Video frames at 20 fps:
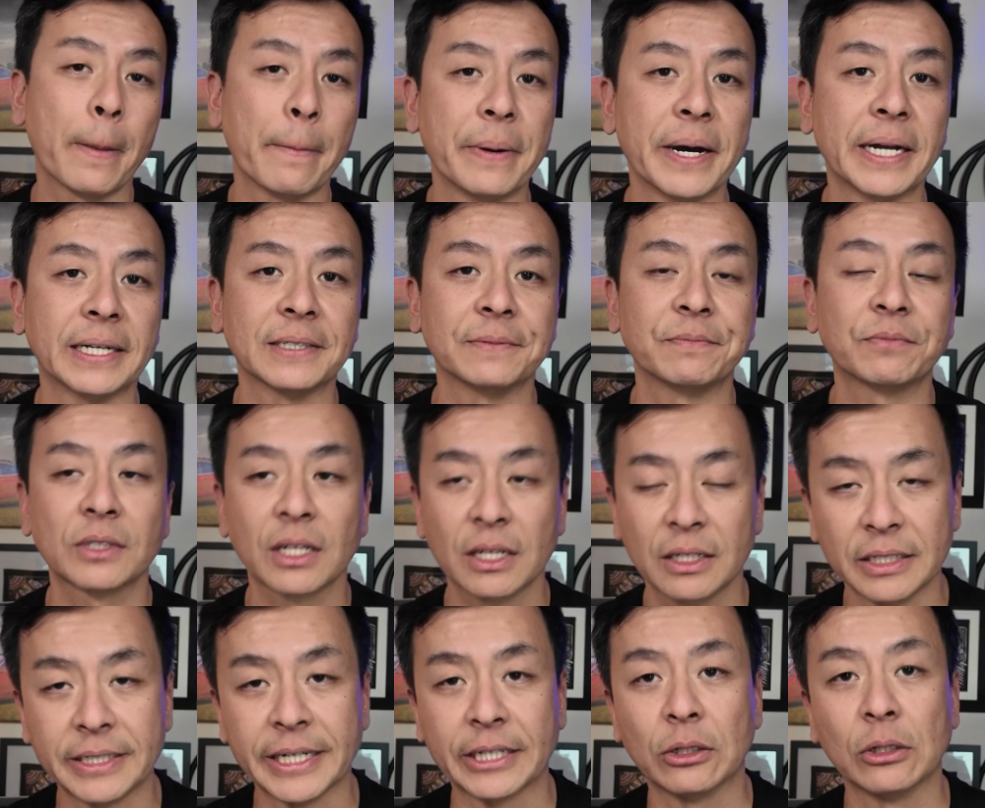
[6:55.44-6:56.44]
but
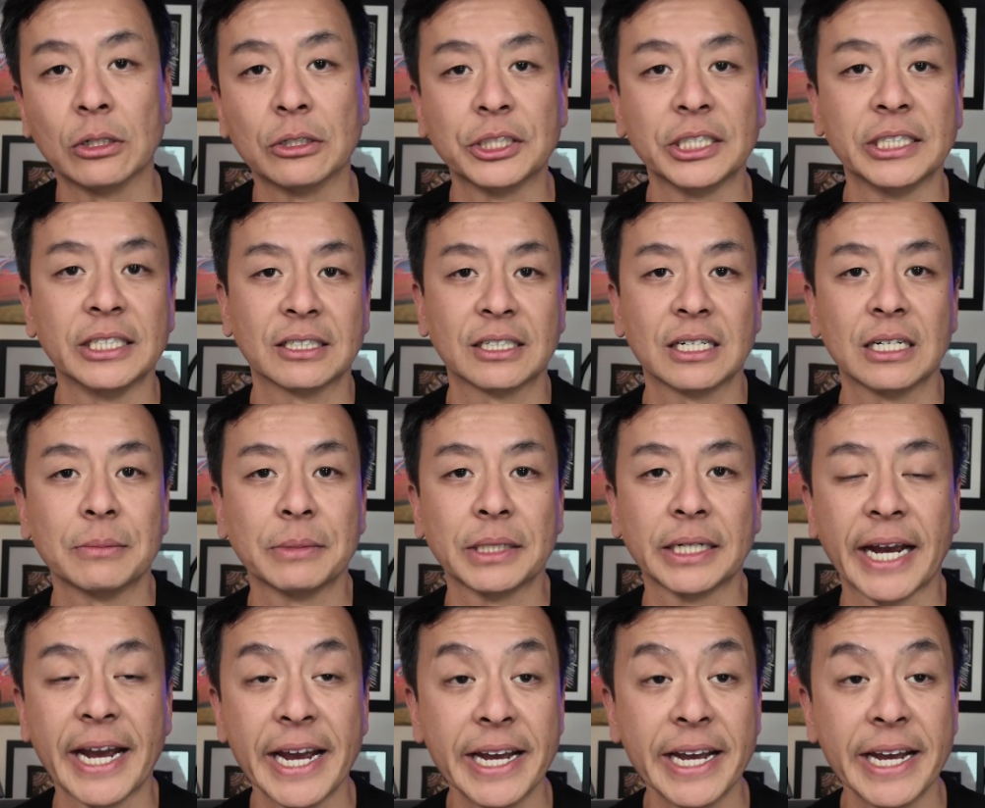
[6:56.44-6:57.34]
the technology is coming.